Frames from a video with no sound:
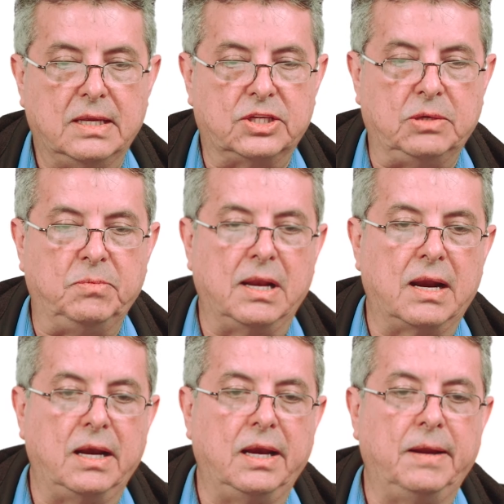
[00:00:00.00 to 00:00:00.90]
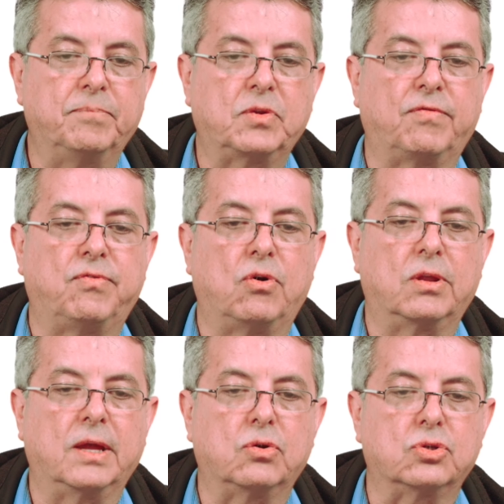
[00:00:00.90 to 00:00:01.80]
Similarly, for
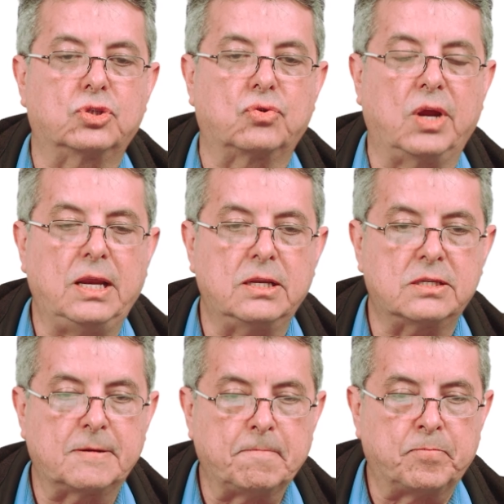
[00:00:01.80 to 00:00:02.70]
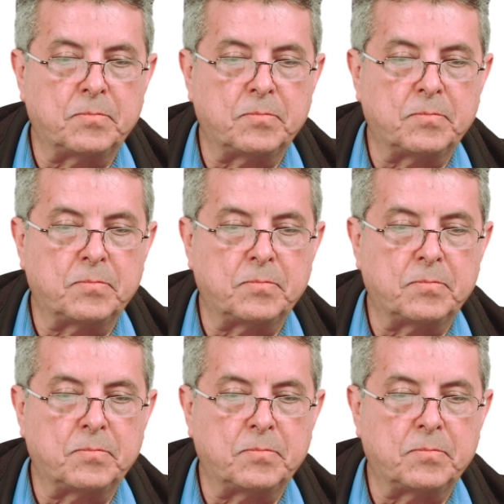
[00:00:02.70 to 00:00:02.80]
the constraints,